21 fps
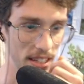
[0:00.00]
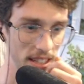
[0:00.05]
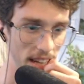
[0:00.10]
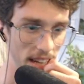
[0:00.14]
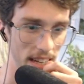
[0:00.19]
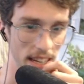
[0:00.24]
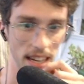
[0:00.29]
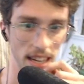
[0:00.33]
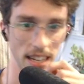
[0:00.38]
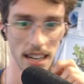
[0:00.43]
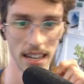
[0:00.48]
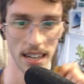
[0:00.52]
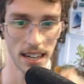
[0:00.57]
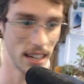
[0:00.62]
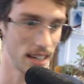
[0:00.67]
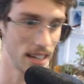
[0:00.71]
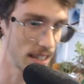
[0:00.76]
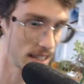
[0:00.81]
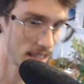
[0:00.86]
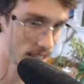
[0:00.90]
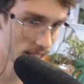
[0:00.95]

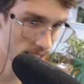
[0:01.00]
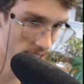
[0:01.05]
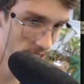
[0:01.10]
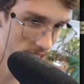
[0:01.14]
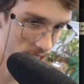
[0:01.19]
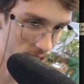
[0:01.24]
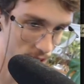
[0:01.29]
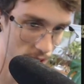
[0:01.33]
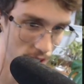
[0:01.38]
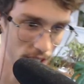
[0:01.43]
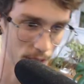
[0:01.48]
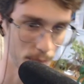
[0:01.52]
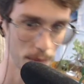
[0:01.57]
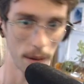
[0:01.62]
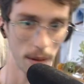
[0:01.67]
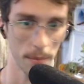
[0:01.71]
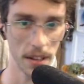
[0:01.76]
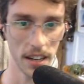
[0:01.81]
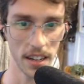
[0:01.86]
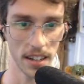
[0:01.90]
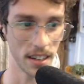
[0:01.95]
Yeah. Let's
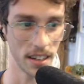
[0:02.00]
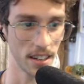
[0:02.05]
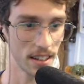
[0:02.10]
pop that in.